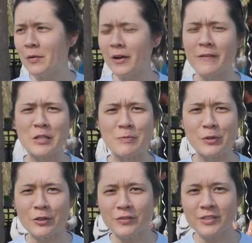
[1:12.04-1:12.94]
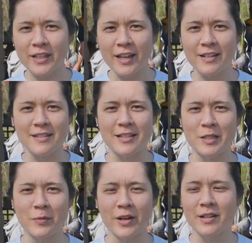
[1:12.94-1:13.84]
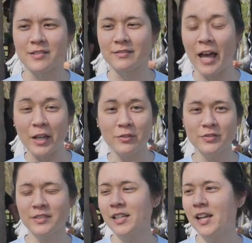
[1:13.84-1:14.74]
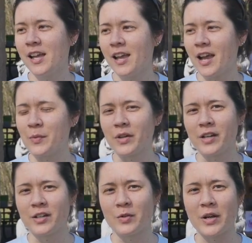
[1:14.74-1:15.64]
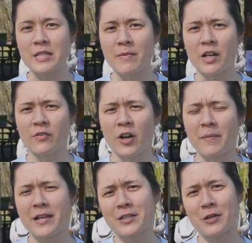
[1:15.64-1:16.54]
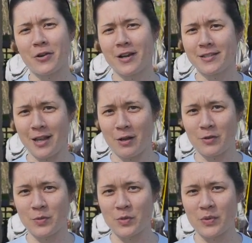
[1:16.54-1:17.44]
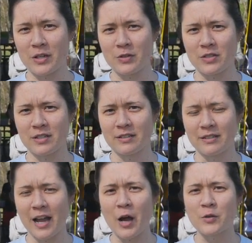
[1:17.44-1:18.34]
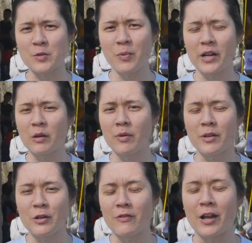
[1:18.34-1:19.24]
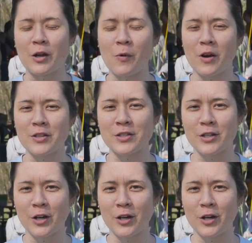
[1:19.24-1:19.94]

Here on this beautiful day to celebrate life, and we're here to raise money for Amazing Grace House, which we use to house pregnant women who've got nowhere else to